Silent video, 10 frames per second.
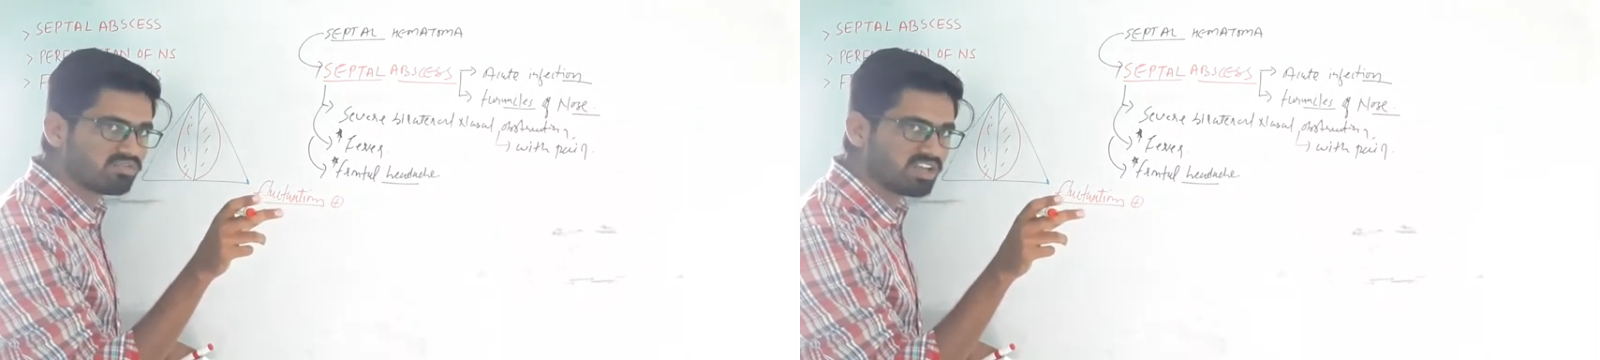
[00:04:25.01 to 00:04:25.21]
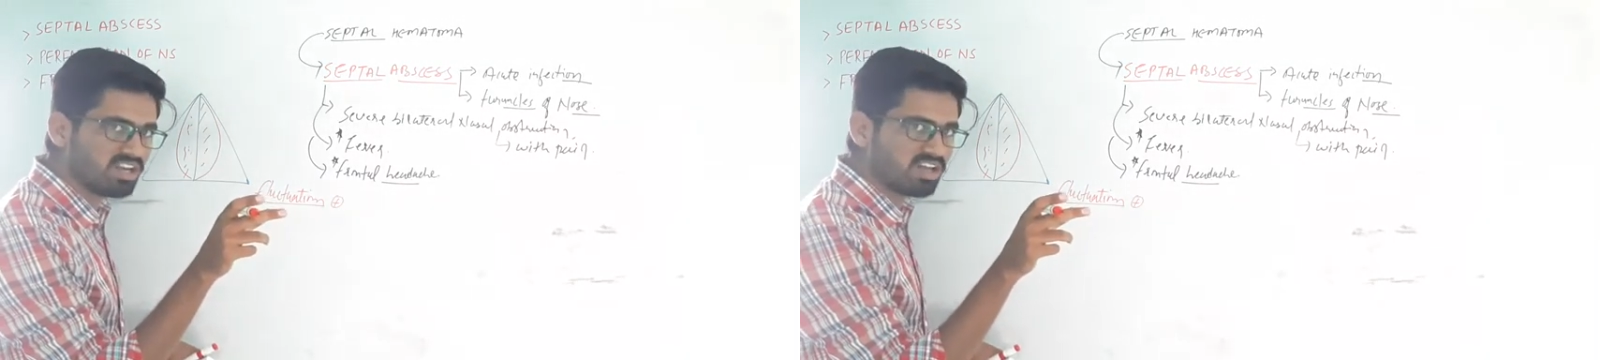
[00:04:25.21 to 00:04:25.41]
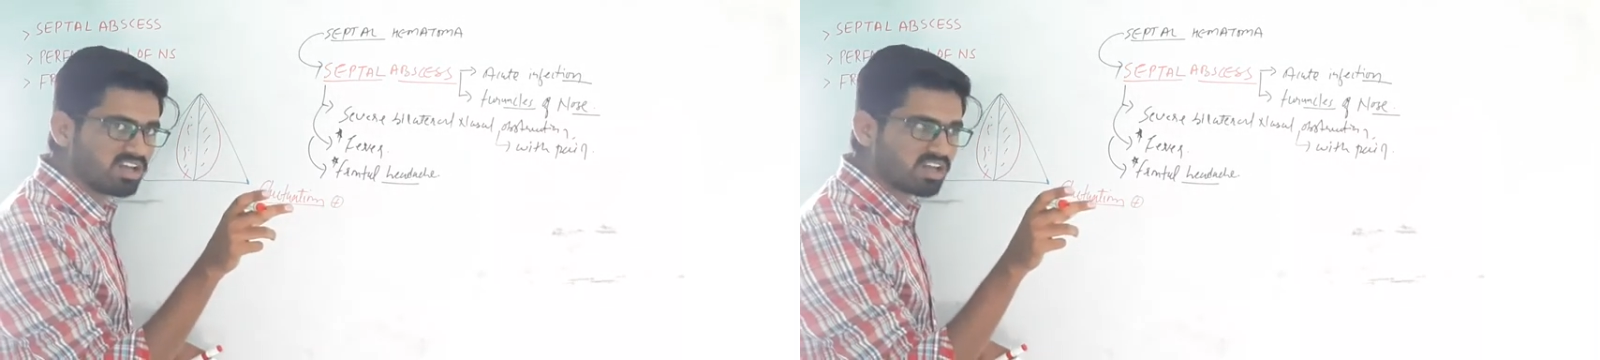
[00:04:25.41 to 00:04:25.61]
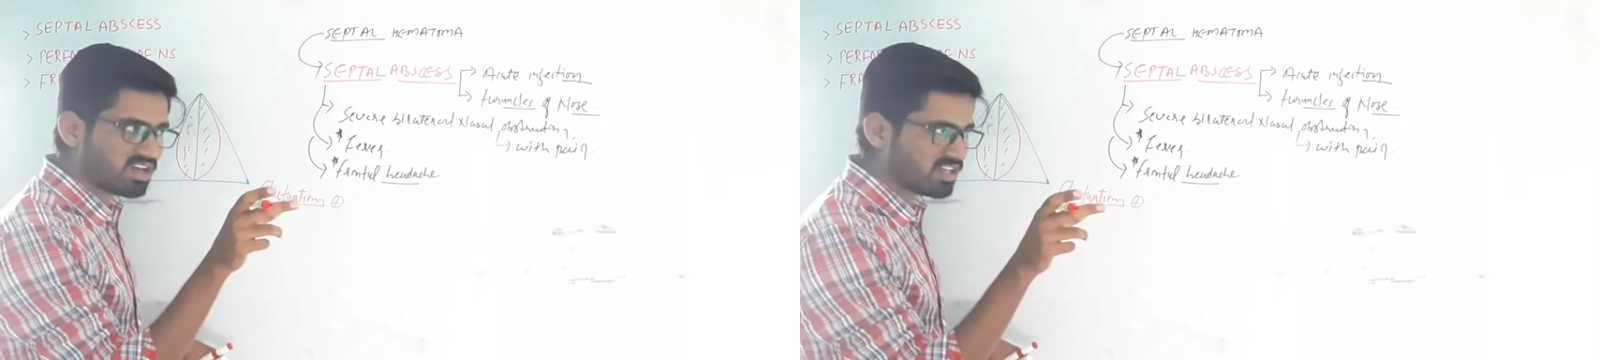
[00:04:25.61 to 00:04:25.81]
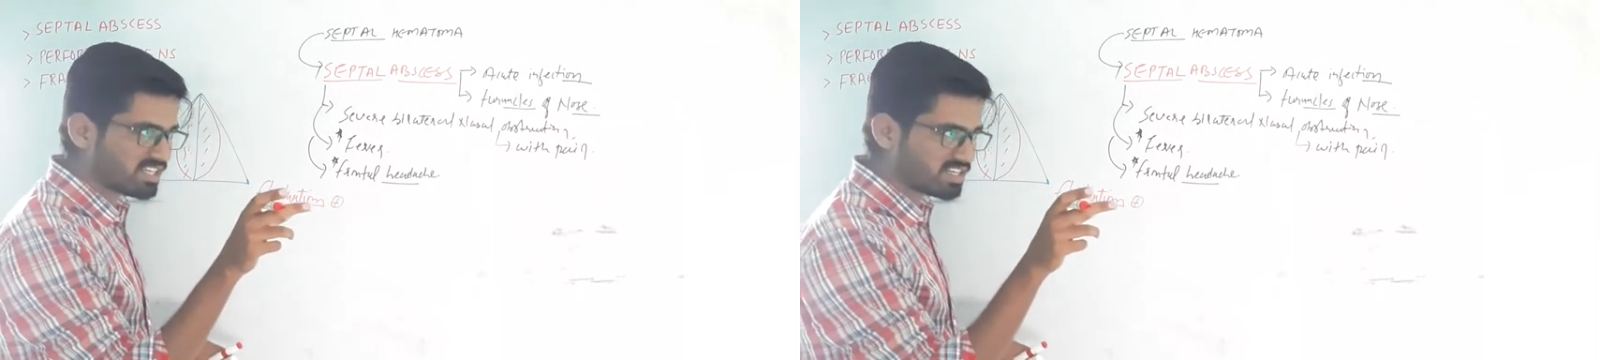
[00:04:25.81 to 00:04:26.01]
feel
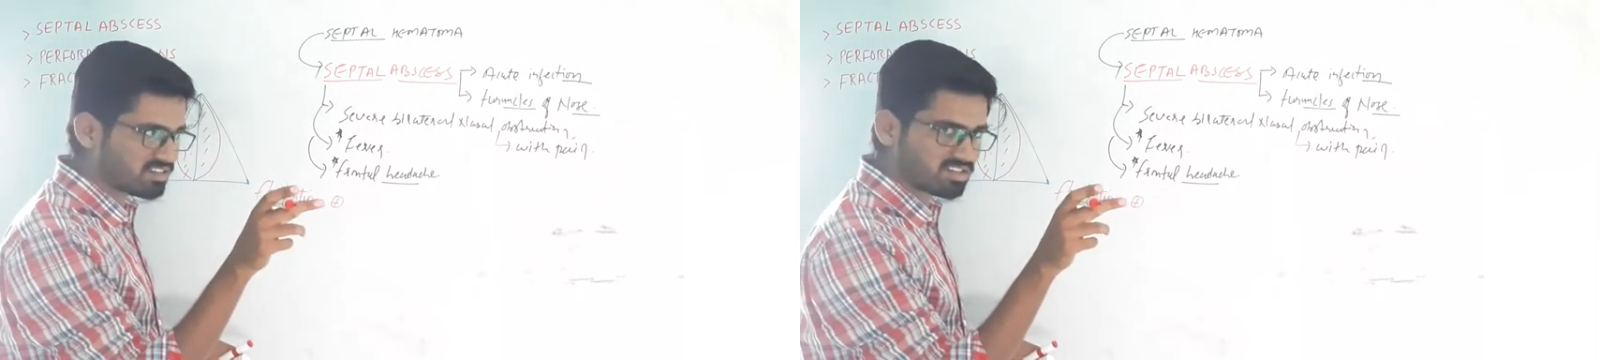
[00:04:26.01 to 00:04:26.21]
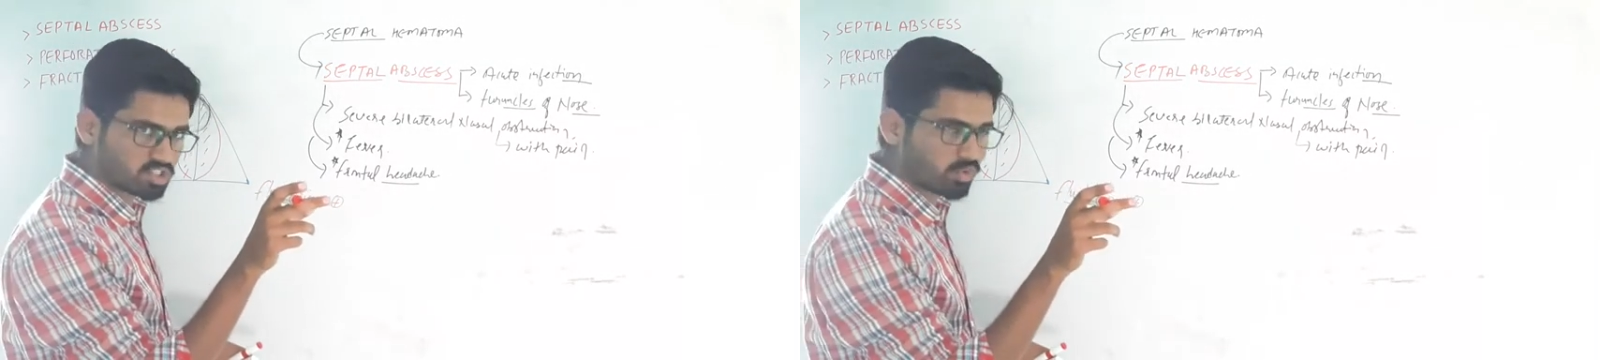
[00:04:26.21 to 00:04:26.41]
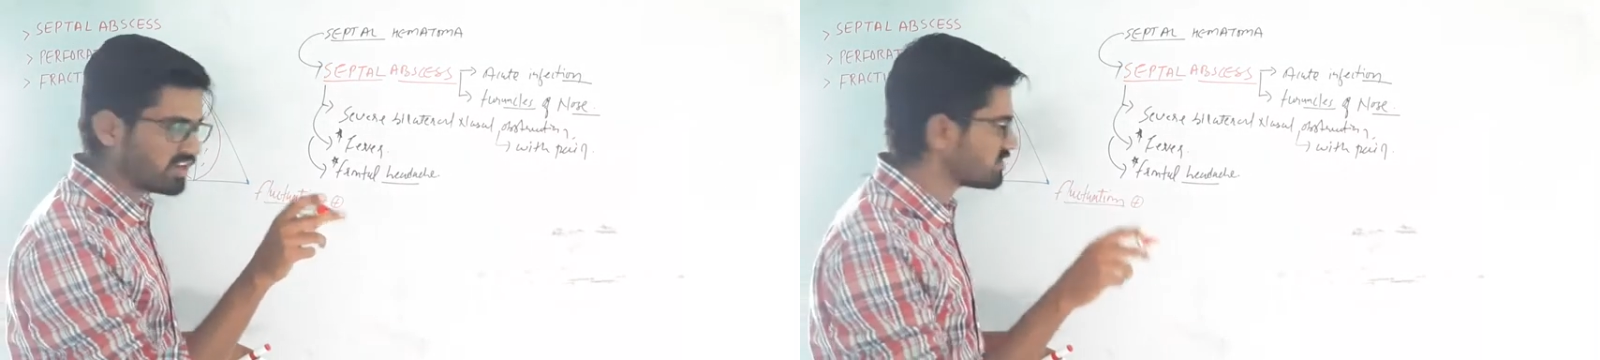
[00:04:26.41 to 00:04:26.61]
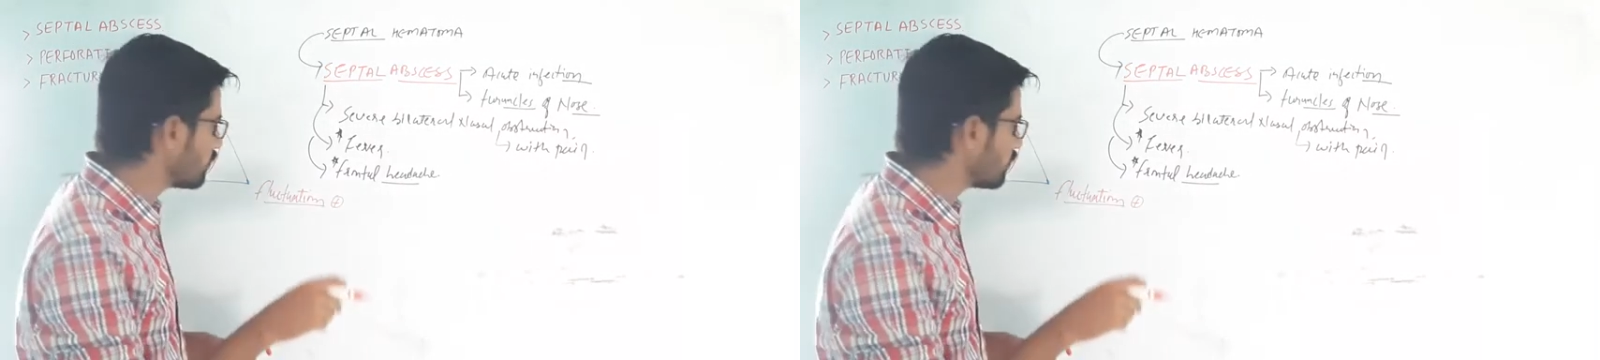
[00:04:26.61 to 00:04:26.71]
that swelling.